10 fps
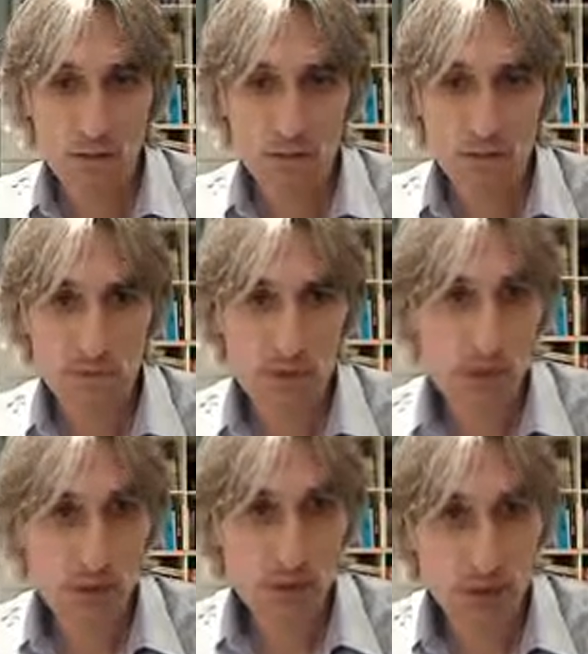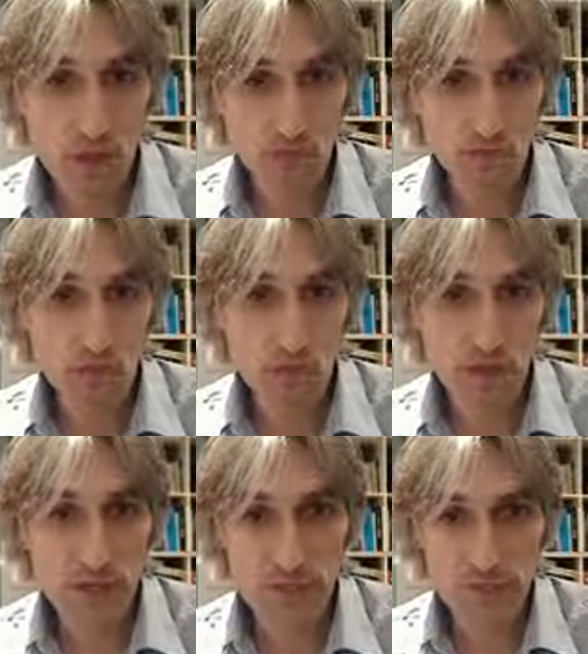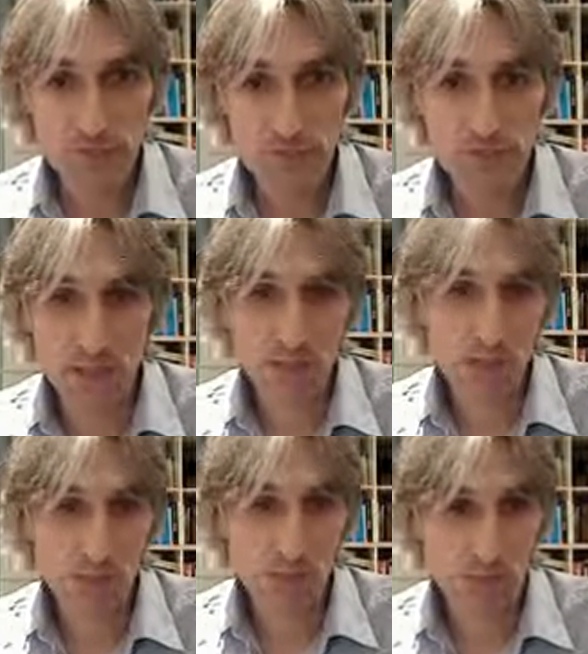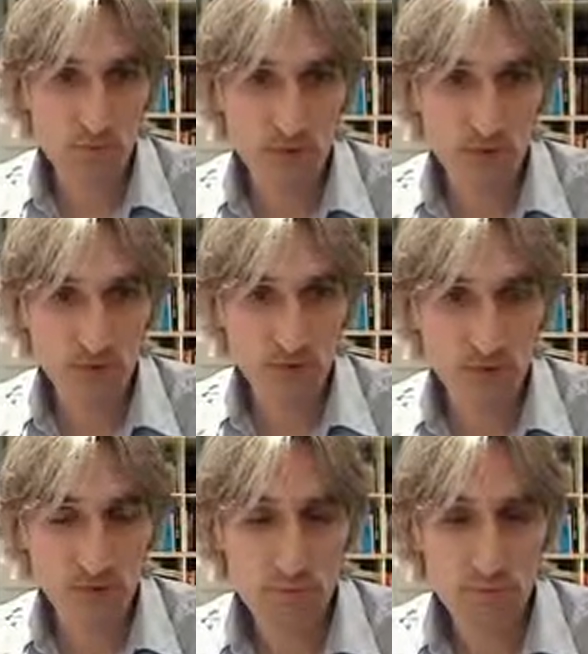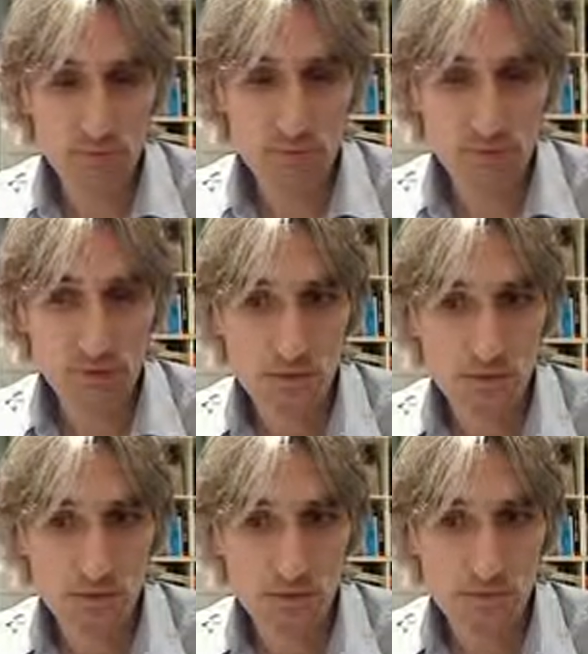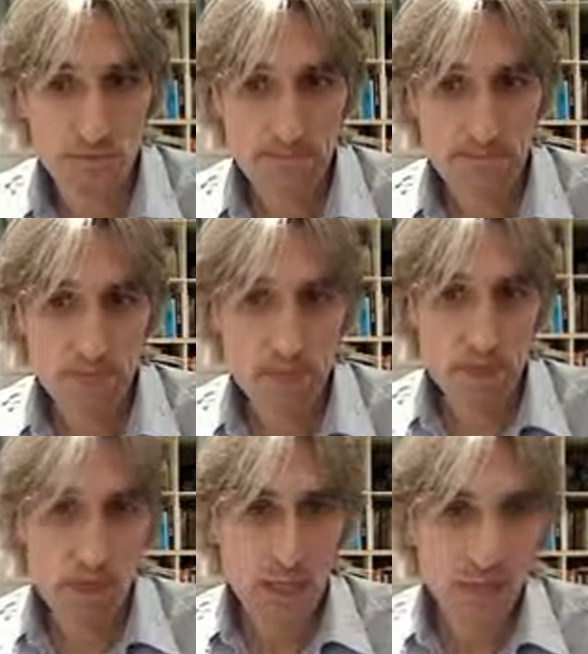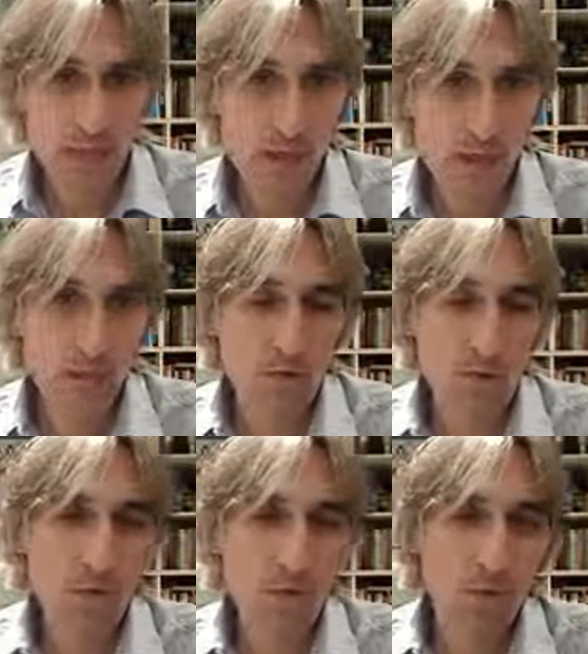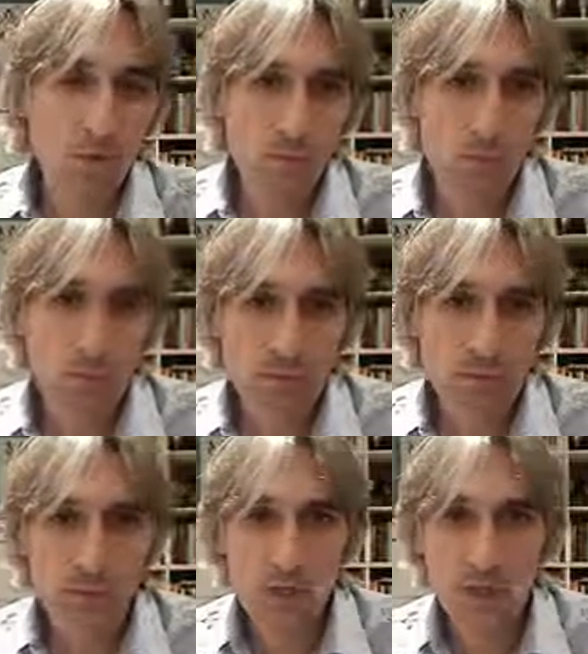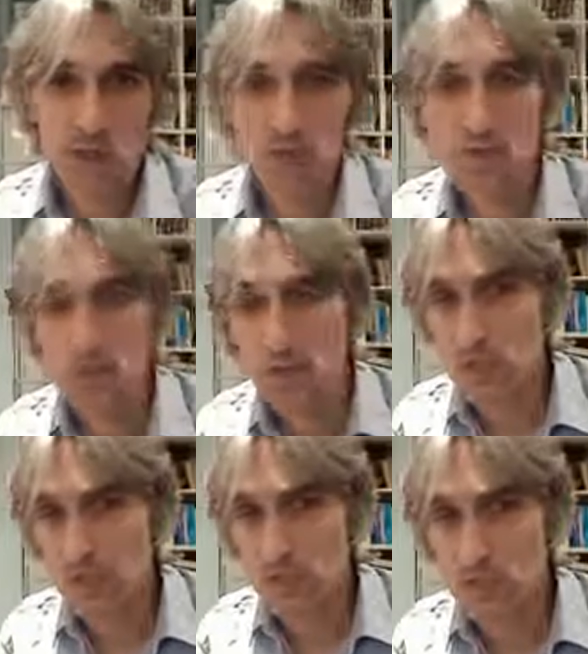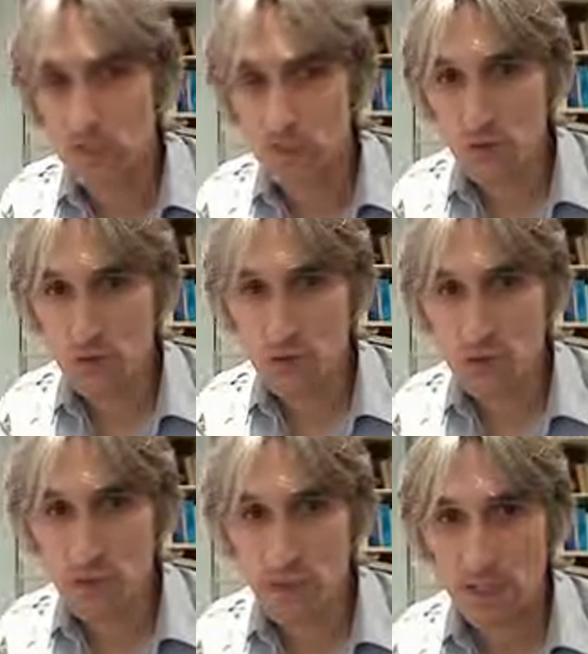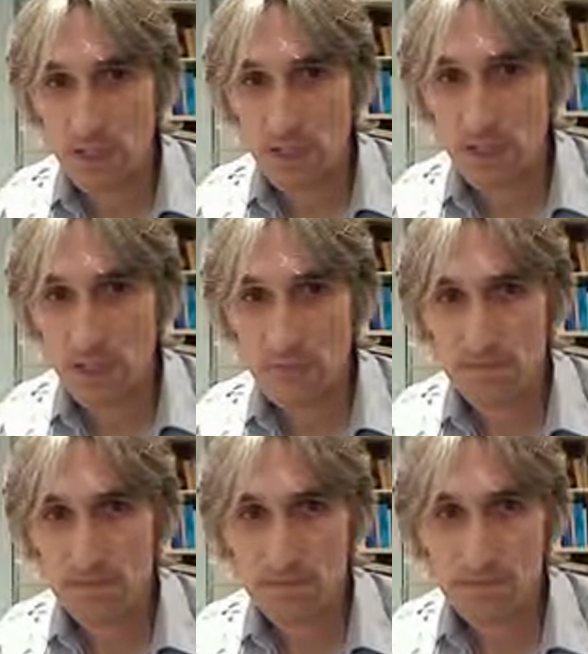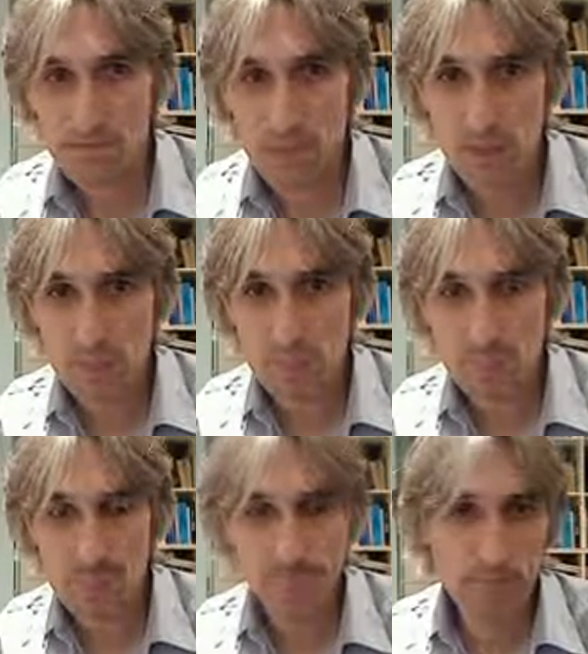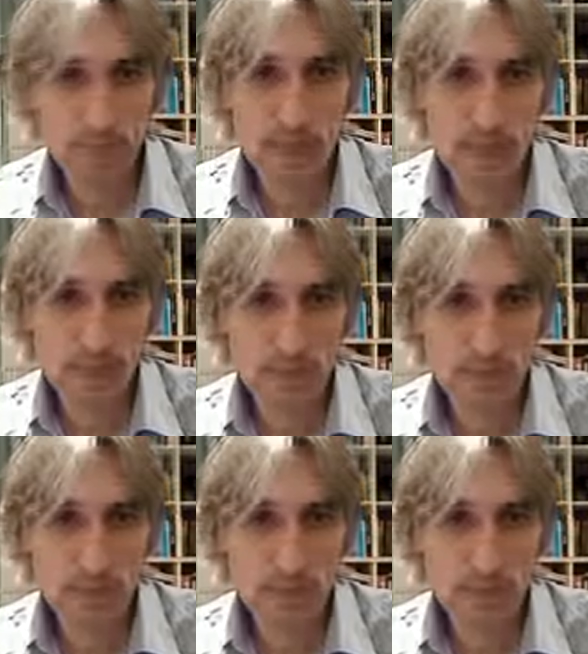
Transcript: It's actually hard for white to make so much progress in this position. Now, what Carlsen would like to do is basically